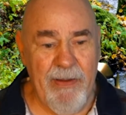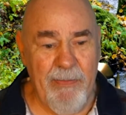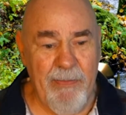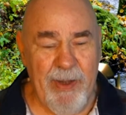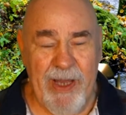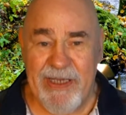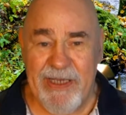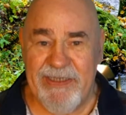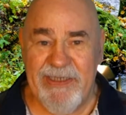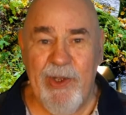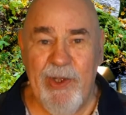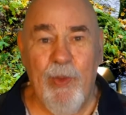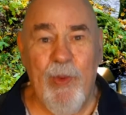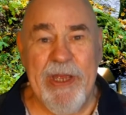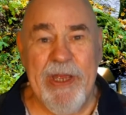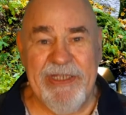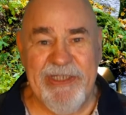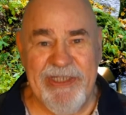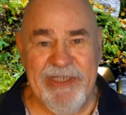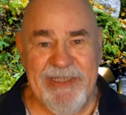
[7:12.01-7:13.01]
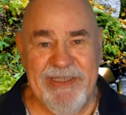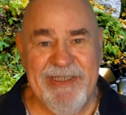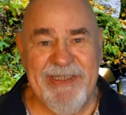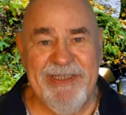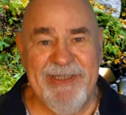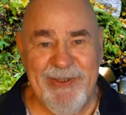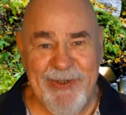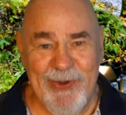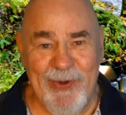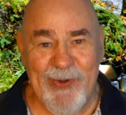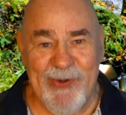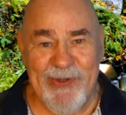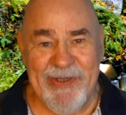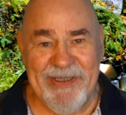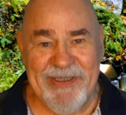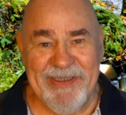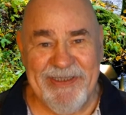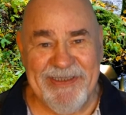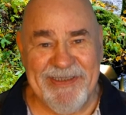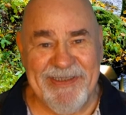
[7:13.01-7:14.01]
past the Witch's
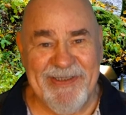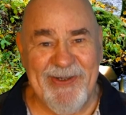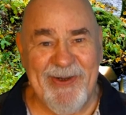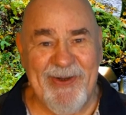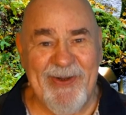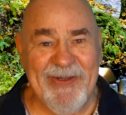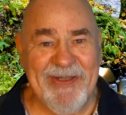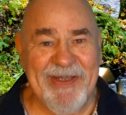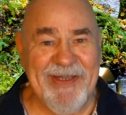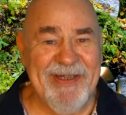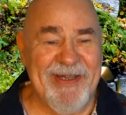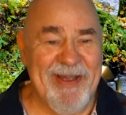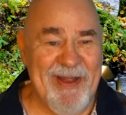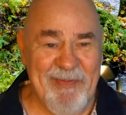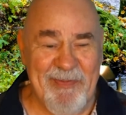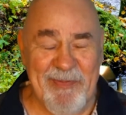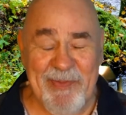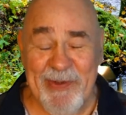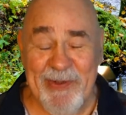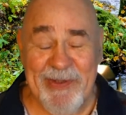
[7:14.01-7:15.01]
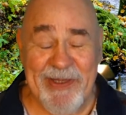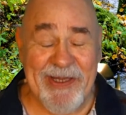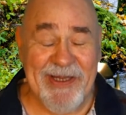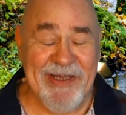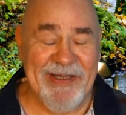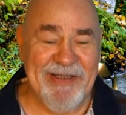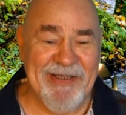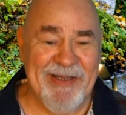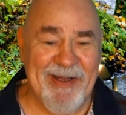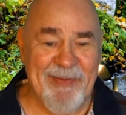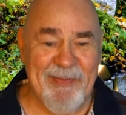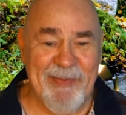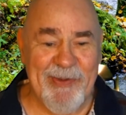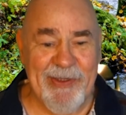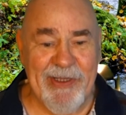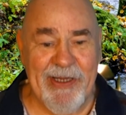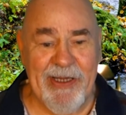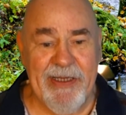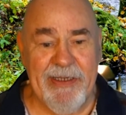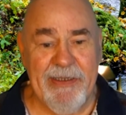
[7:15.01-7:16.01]
Stone, it's called. I'll put that
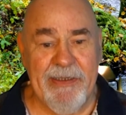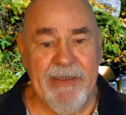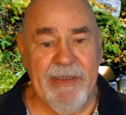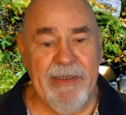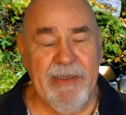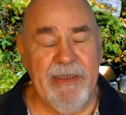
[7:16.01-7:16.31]
in.